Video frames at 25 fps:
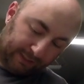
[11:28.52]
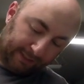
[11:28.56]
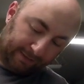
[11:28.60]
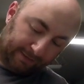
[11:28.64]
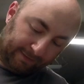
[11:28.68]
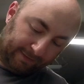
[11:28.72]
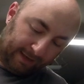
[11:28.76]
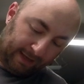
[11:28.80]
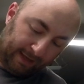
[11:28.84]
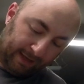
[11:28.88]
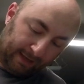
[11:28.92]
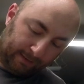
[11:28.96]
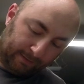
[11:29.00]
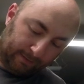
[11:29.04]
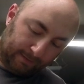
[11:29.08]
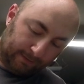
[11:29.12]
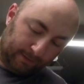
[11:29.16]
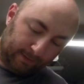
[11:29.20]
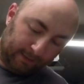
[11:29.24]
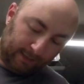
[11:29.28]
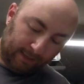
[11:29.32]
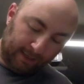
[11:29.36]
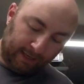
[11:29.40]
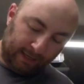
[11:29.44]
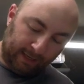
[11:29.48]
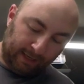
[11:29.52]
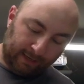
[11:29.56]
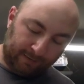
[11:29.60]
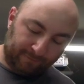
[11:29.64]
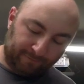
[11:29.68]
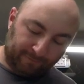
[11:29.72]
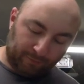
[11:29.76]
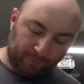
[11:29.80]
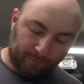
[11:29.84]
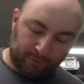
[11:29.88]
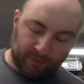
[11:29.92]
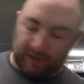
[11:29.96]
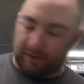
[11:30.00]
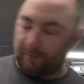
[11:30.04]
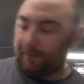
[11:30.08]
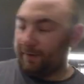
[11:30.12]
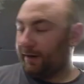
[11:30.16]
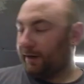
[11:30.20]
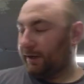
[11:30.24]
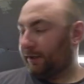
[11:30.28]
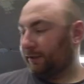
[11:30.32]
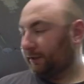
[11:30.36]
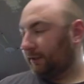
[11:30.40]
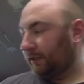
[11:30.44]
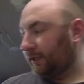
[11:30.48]
like that. And from what I read
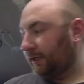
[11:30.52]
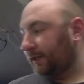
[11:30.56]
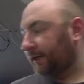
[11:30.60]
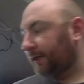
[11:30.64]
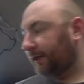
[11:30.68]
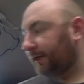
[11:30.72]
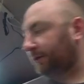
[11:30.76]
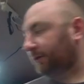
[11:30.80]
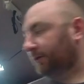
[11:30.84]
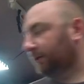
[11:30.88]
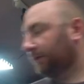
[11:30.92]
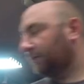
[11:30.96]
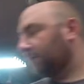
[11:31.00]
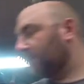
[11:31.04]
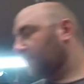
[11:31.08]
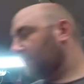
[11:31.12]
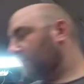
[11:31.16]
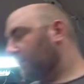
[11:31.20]
online,